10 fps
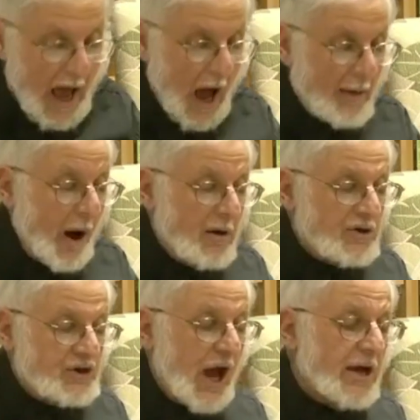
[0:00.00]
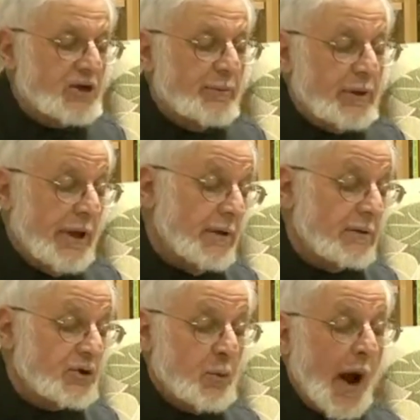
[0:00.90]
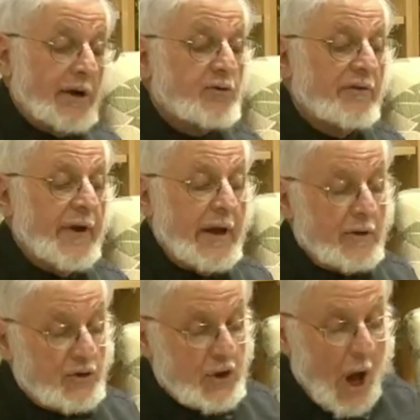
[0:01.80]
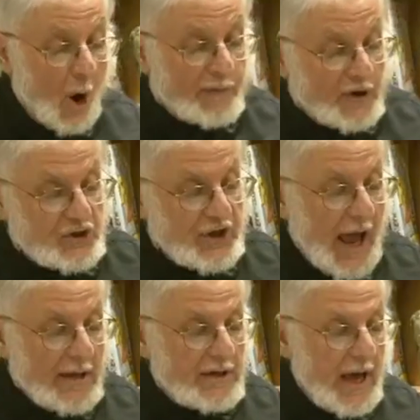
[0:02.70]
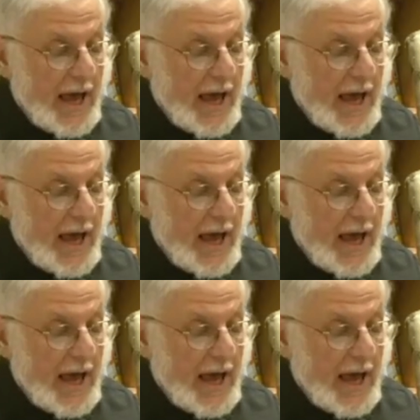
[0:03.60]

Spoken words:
Among sizable hills, wide ravines, over sand,